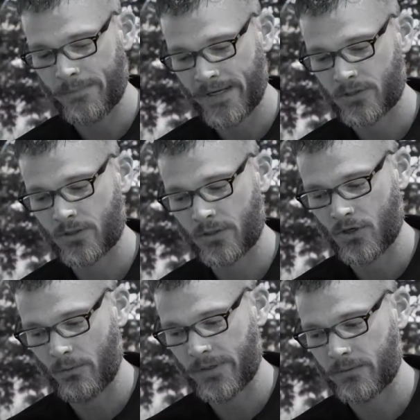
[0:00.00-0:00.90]
made sure
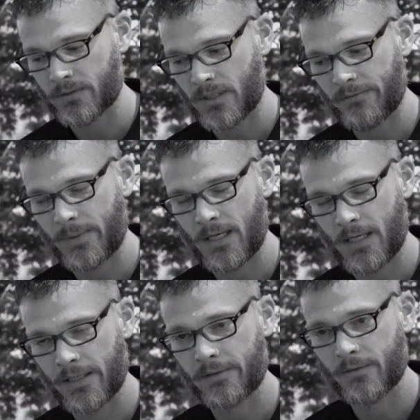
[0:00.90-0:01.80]
nobody was left
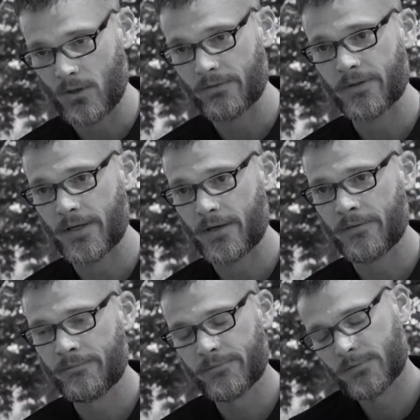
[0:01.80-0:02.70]
behind over there,
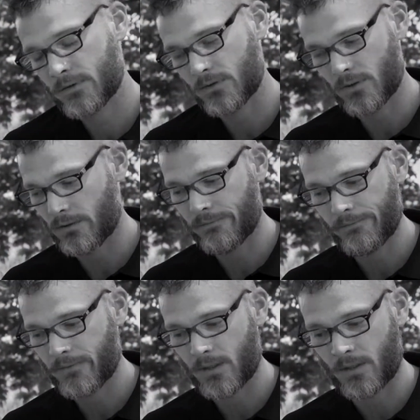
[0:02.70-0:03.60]
so
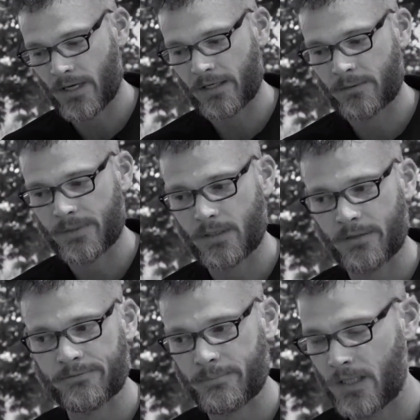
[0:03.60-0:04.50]
they're not going to be
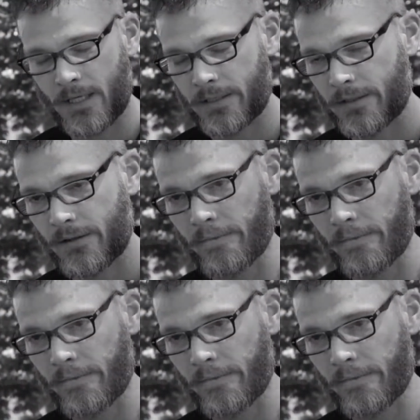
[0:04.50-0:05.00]
left behind here.